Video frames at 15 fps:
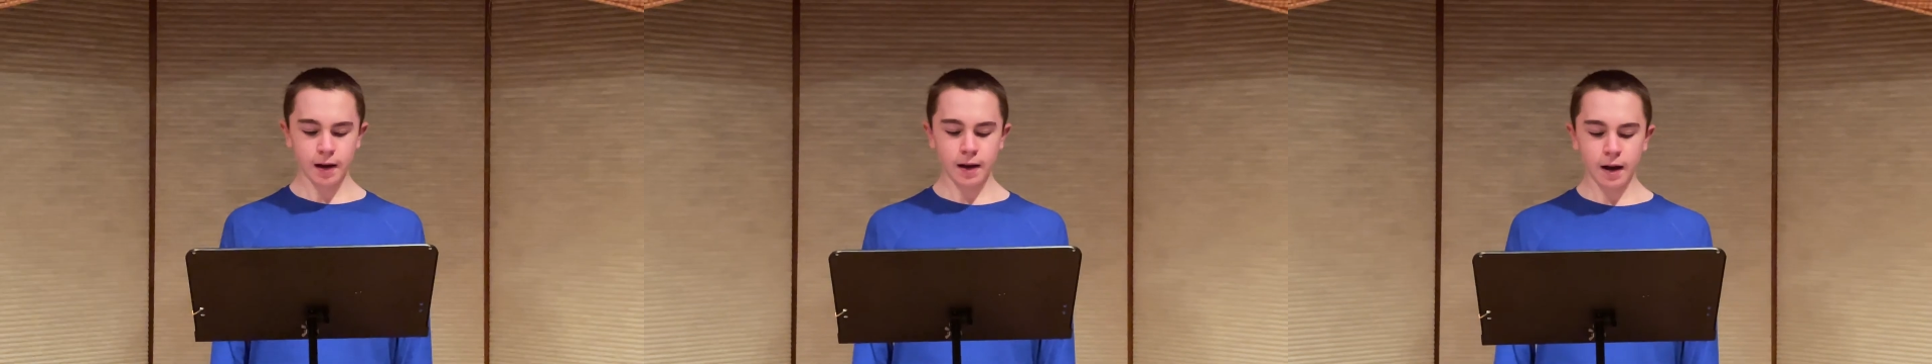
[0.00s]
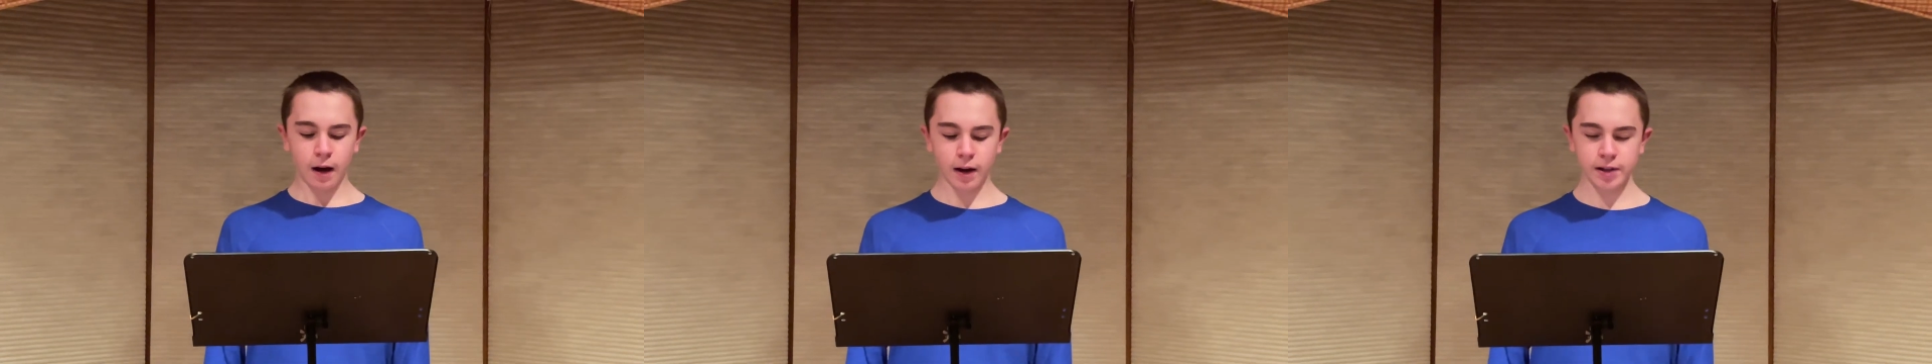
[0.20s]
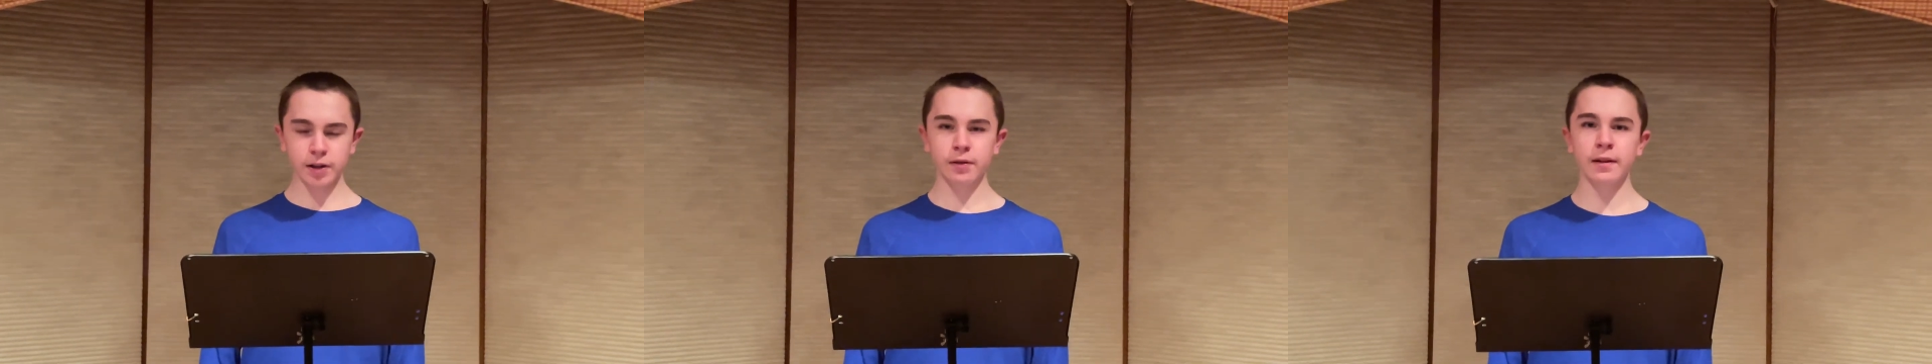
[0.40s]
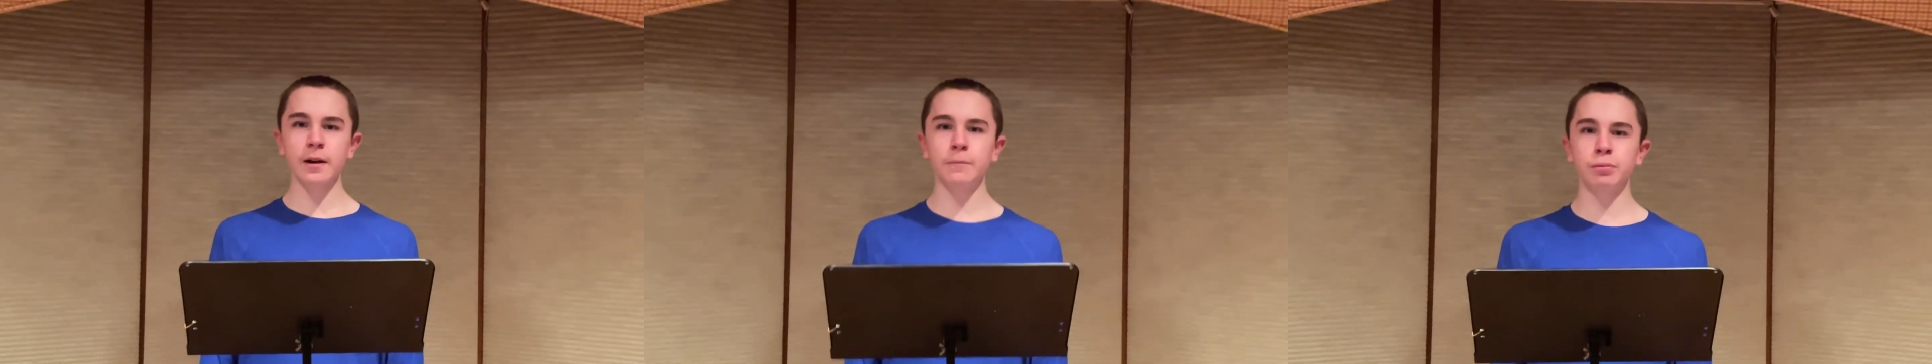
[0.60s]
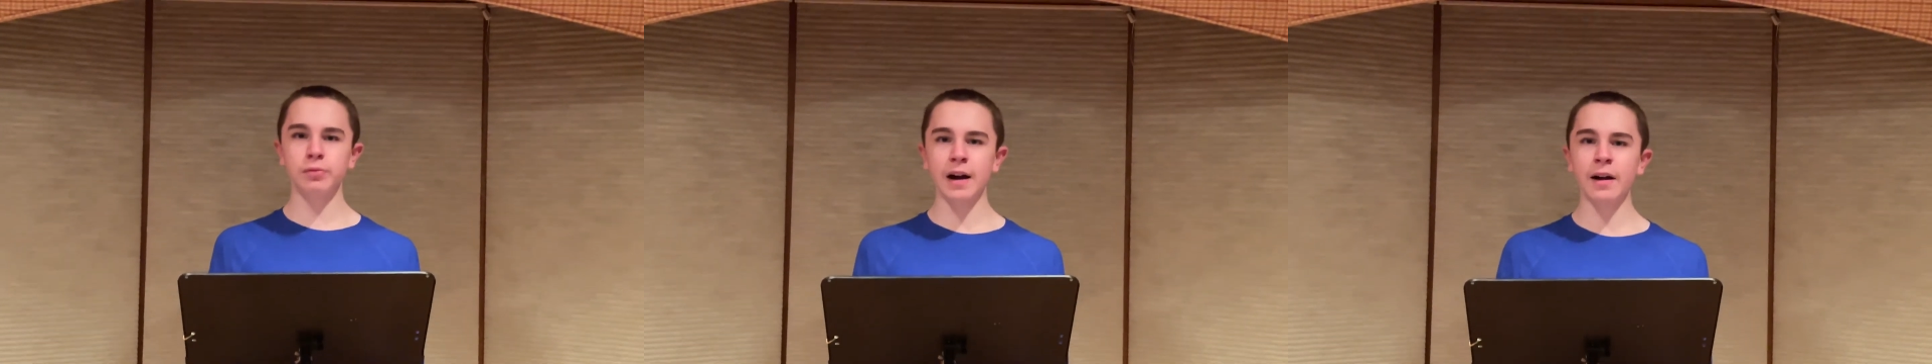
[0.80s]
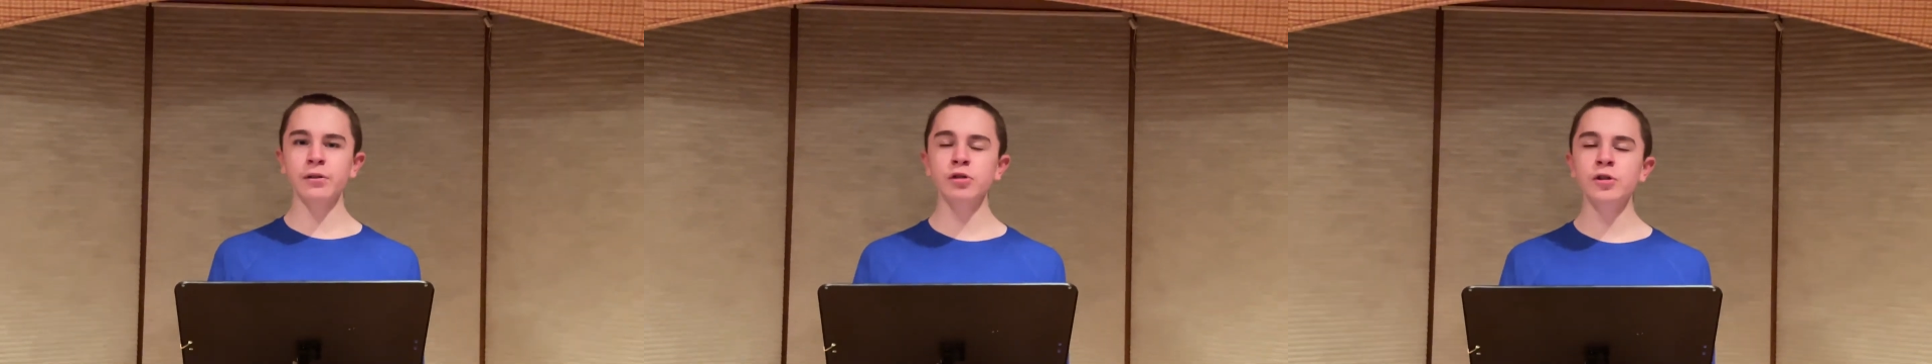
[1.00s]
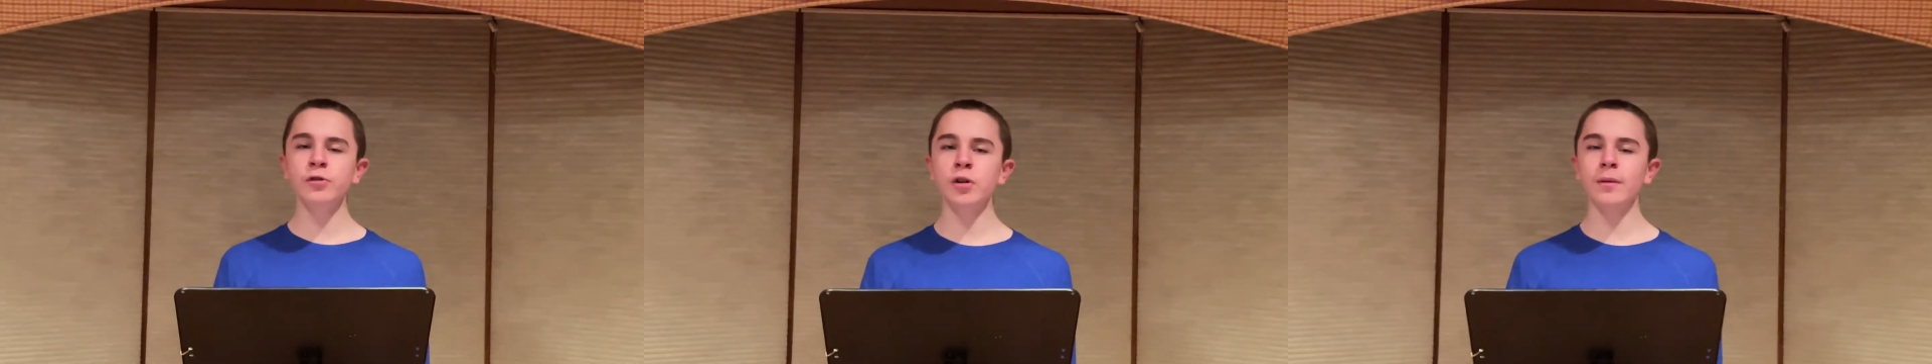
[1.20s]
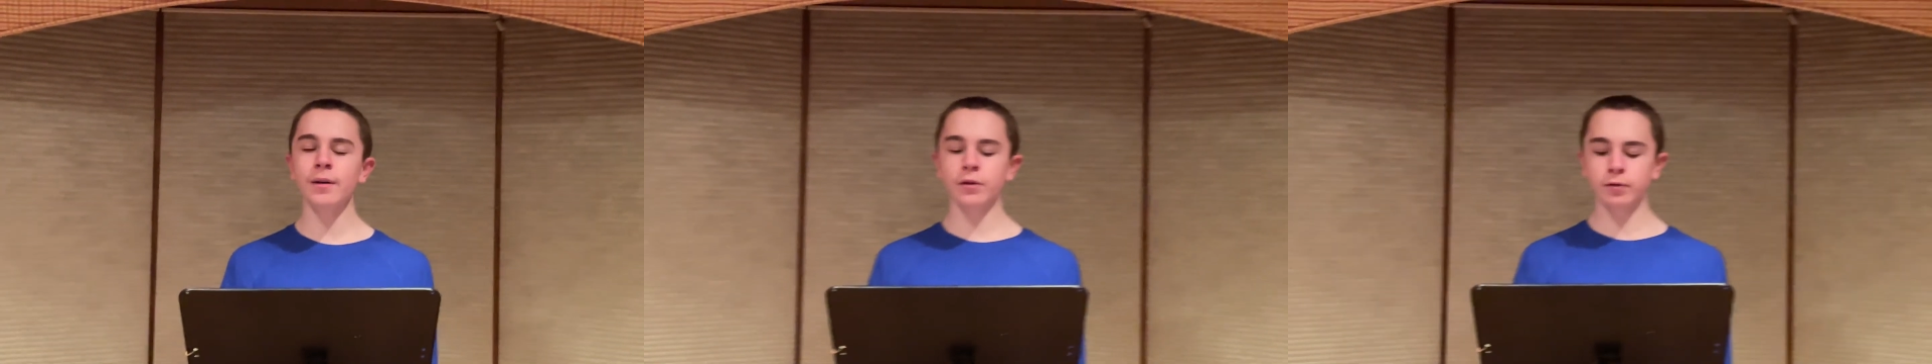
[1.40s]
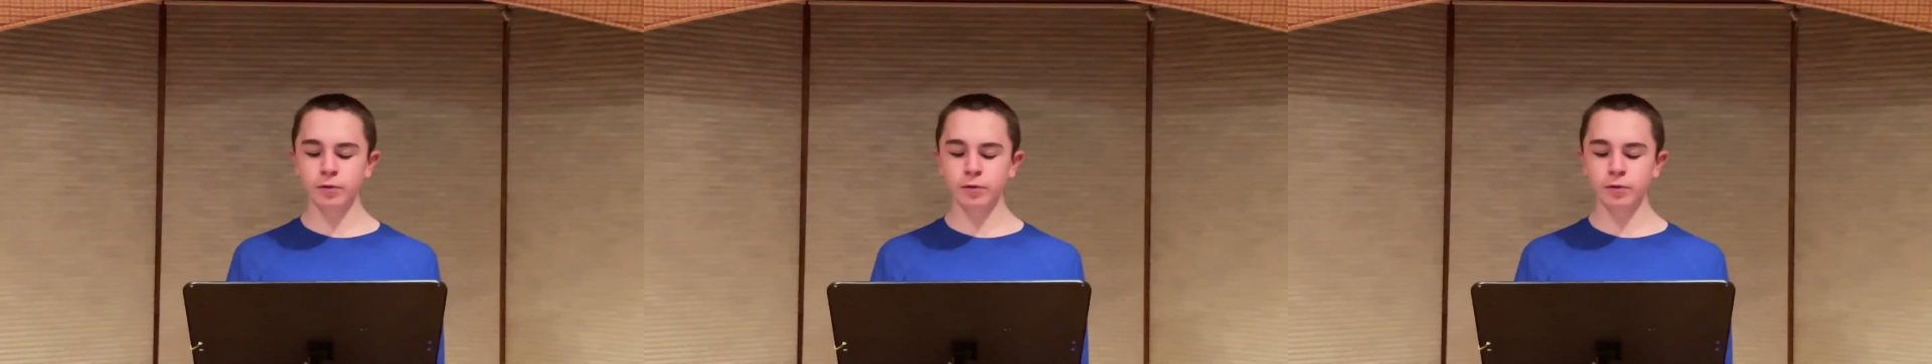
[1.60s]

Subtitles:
Also, their brown uniform on the